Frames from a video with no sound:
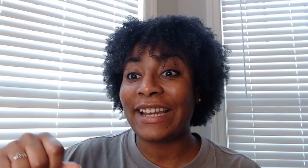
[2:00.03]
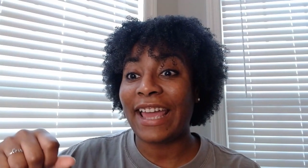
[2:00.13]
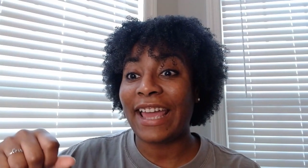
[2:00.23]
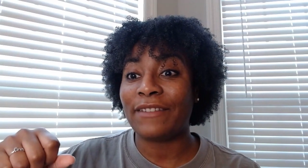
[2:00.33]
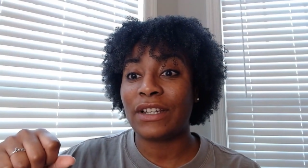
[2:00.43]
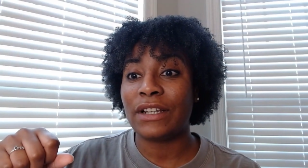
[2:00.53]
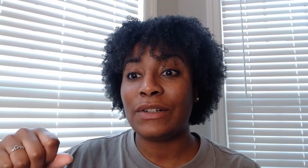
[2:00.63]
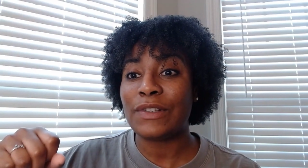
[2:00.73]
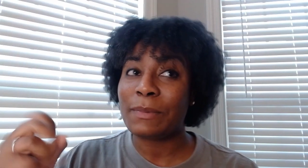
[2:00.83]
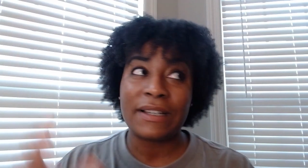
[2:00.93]
the
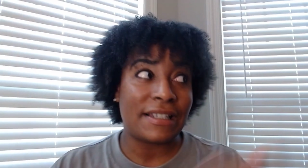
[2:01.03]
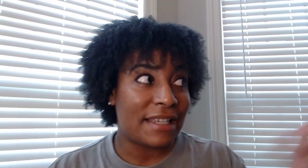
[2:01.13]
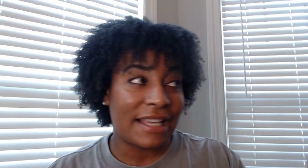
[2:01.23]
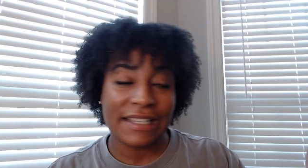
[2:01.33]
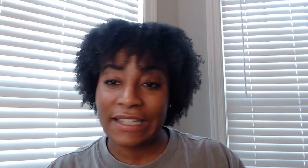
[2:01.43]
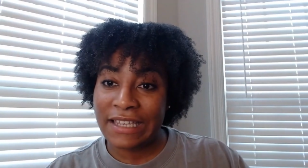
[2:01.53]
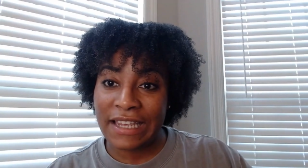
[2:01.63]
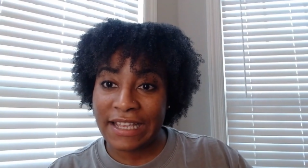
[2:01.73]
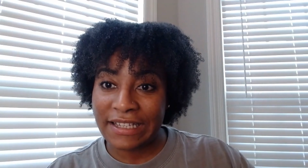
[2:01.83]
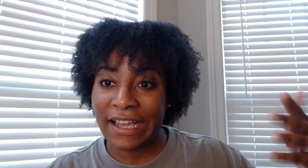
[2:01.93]
afternoons, because he hasn't
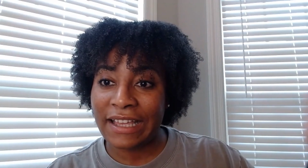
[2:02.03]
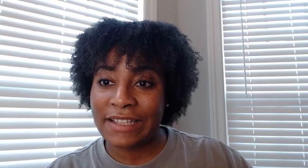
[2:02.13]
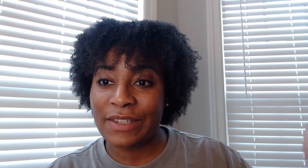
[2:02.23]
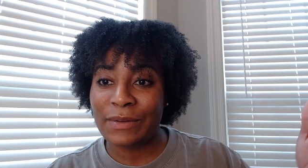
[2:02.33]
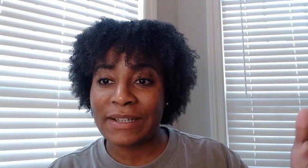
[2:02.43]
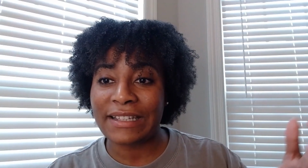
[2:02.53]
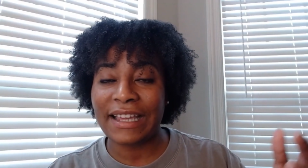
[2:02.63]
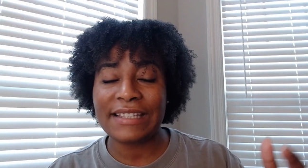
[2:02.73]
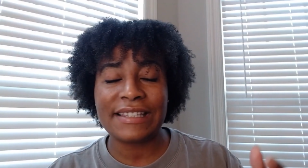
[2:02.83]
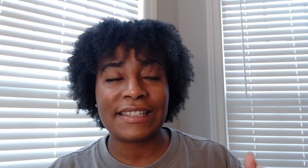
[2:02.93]
gotten his U.S.
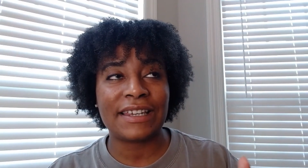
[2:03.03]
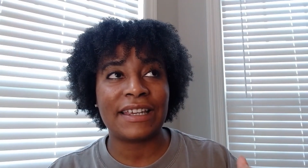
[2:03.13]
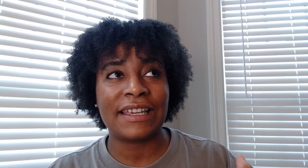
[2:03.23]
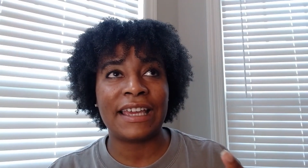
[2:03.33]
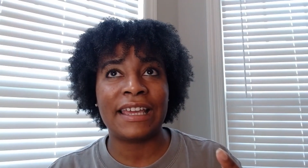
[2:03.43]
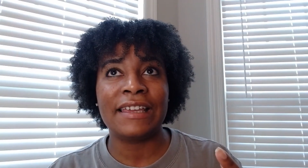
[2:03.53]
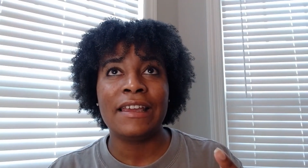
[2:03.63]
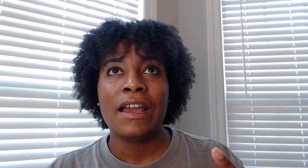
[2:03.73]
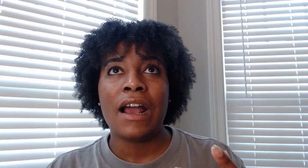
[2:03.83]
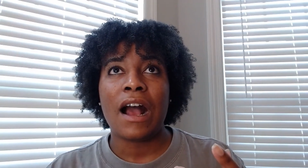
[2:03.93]
license here yet.
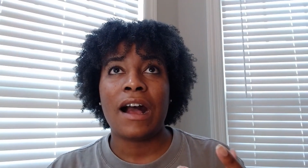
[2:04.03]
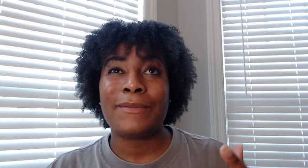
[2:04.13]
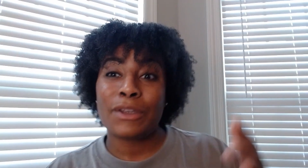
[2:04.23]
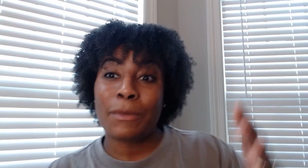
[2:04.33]
So